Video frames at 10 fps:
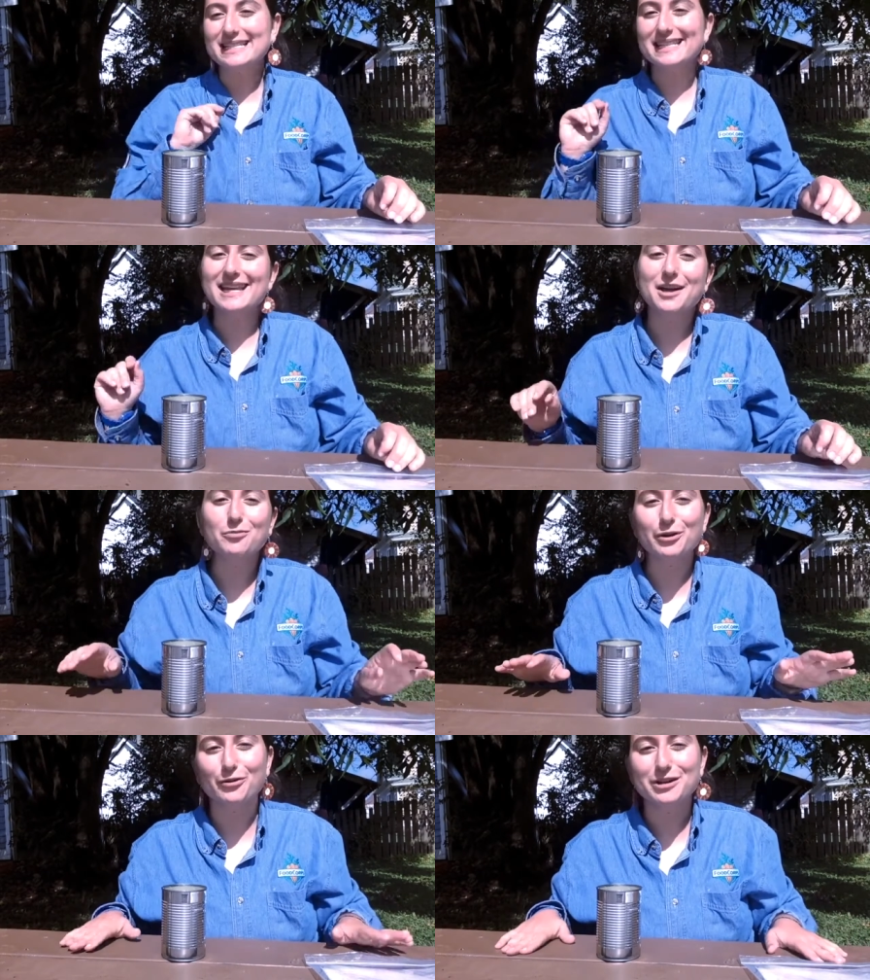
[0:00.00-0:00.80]
and today
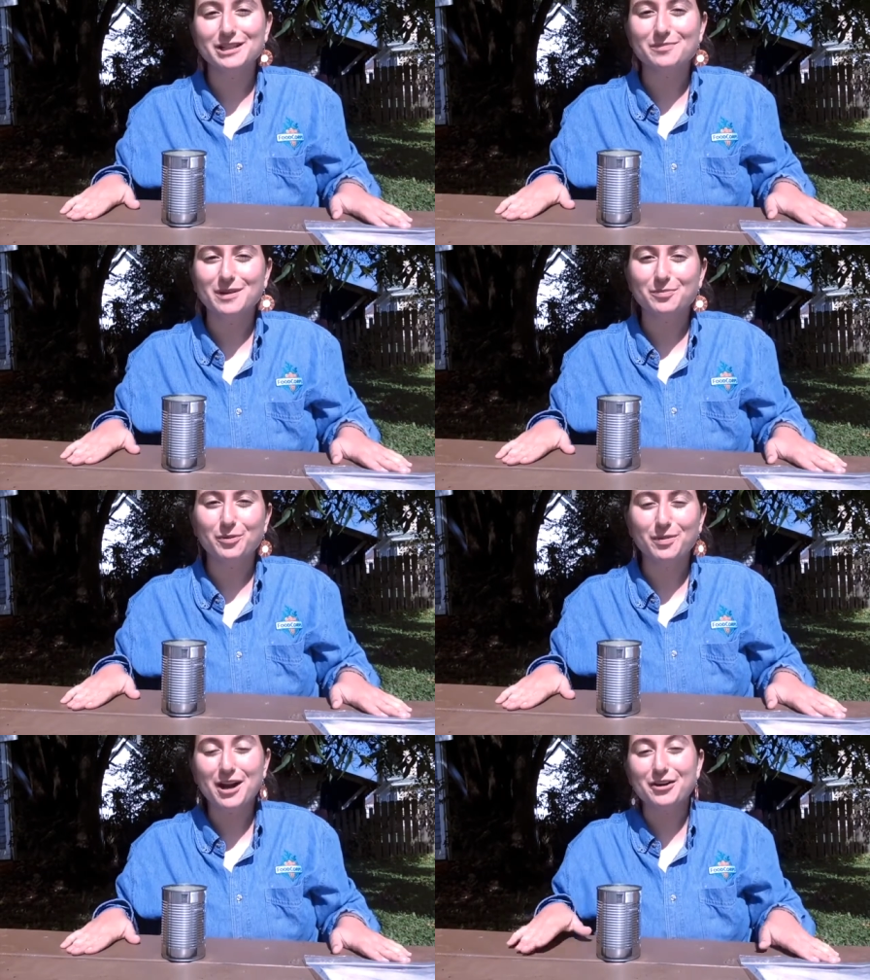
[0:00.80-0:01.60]
we're going to be
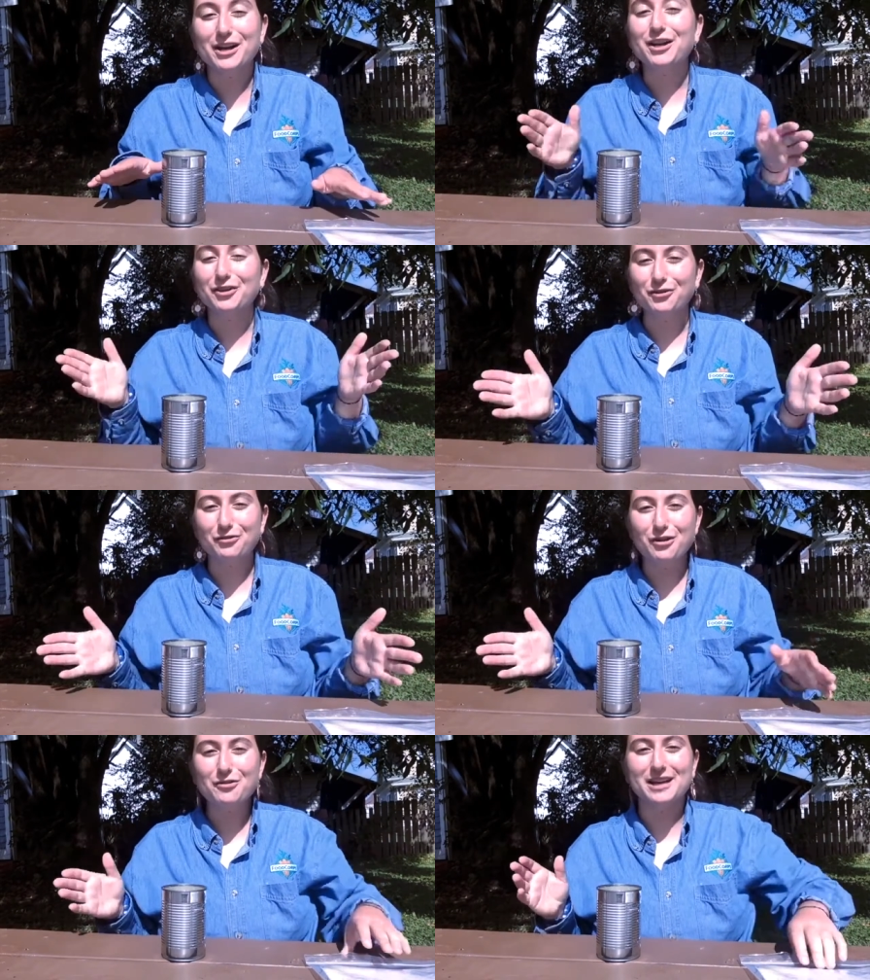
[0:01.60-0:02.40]
preparing your
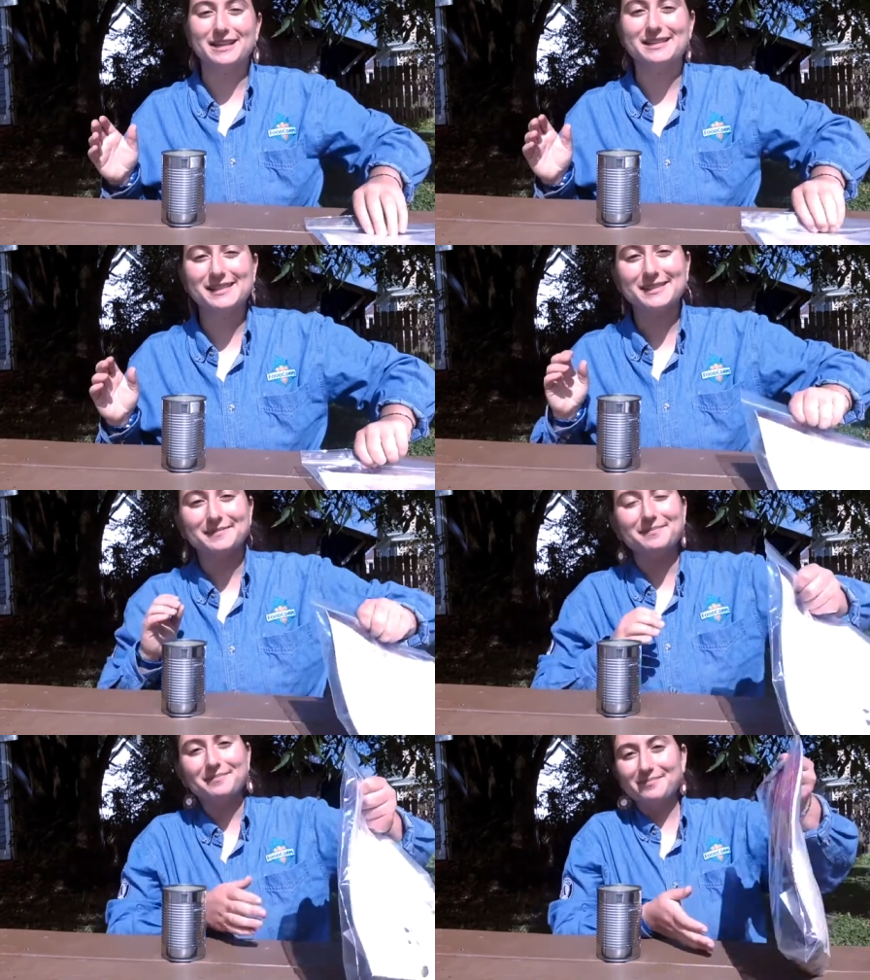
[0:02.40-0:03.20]
grow kits.
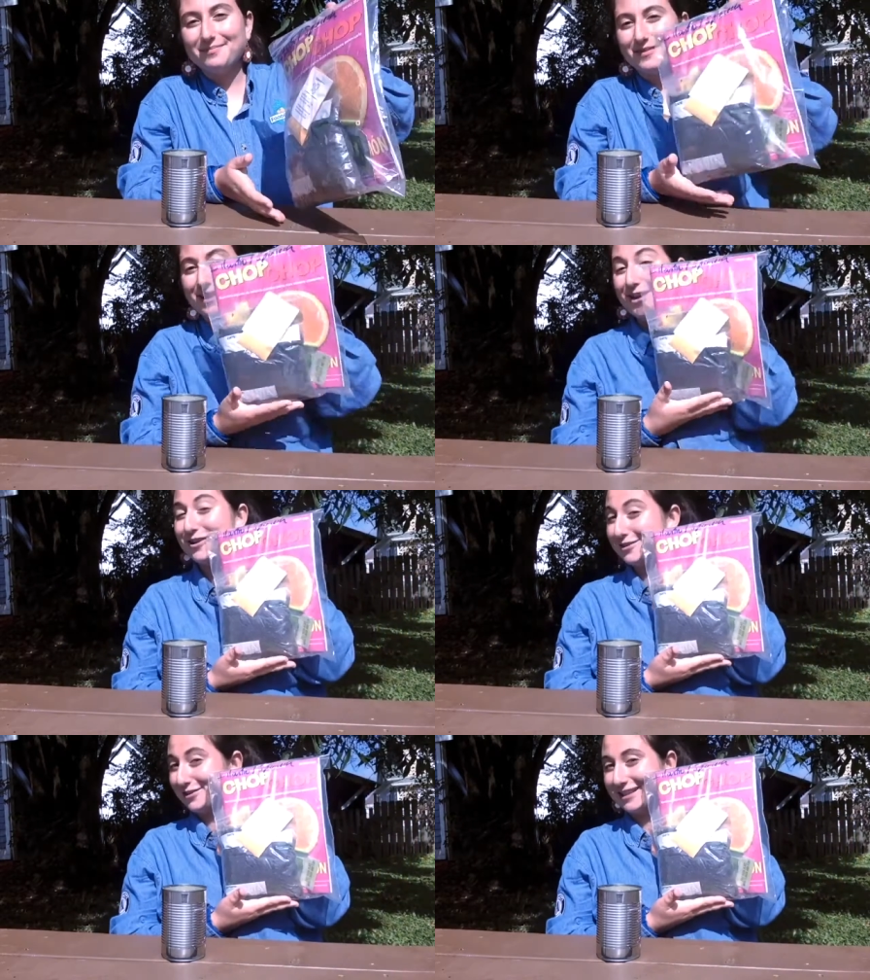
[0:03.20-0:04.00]

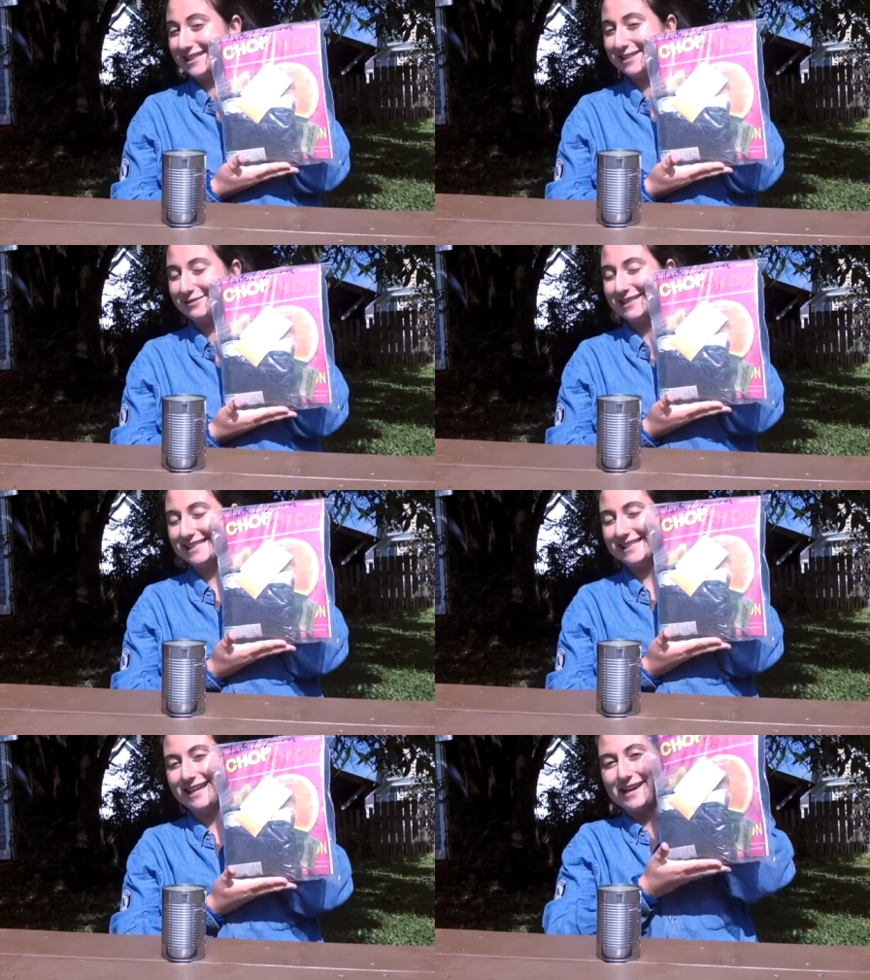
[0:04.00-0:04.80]
So let's see what's
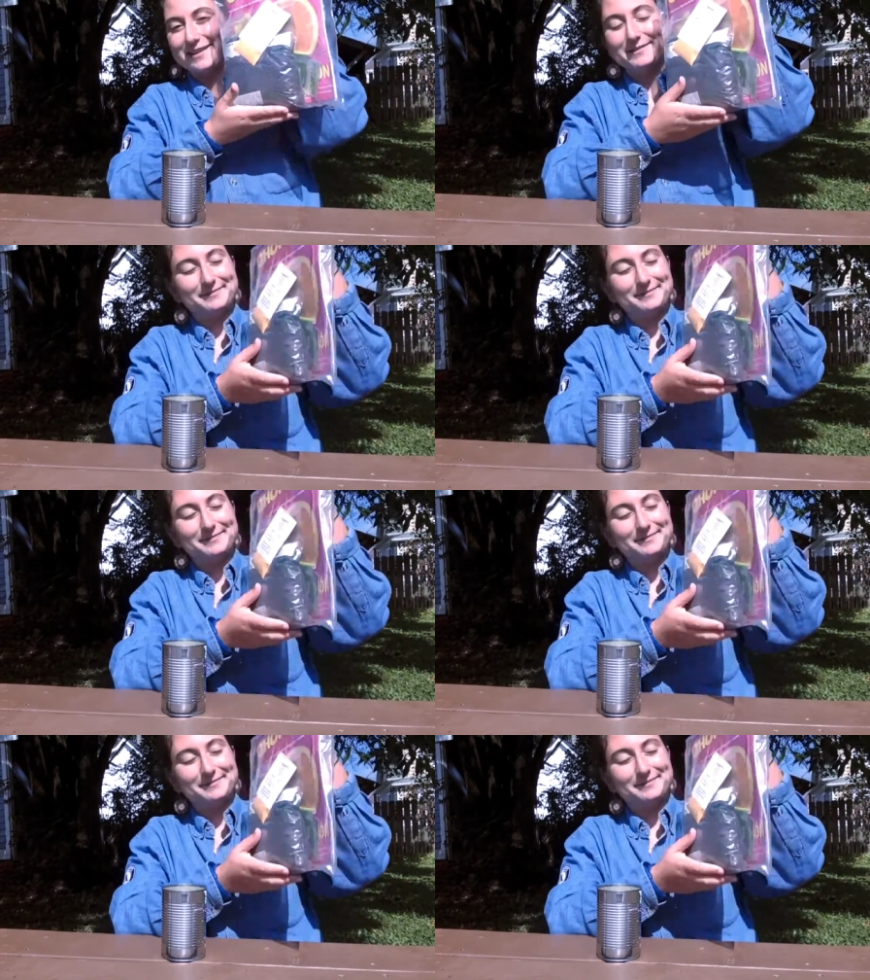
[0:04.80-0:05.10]
inside.